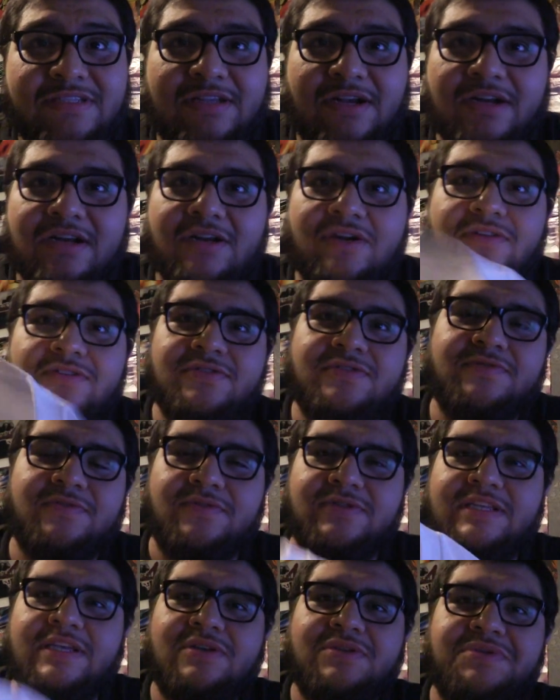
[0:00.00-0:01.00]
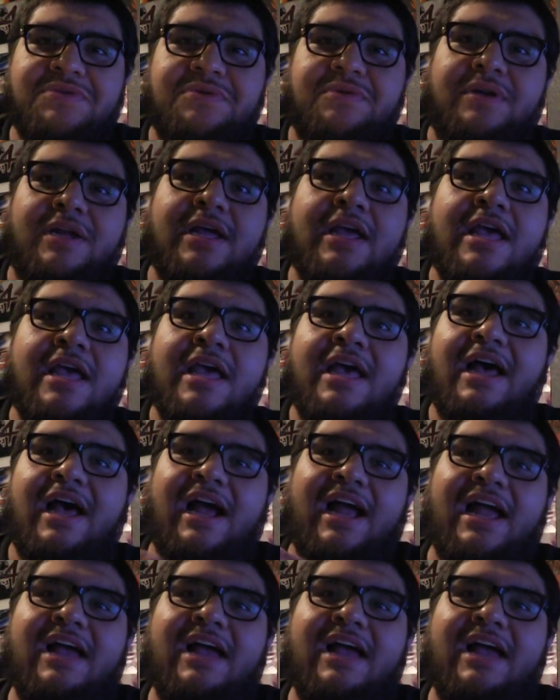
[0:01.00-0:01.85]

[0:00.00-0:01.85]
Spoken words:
They're going to go for sale soon. I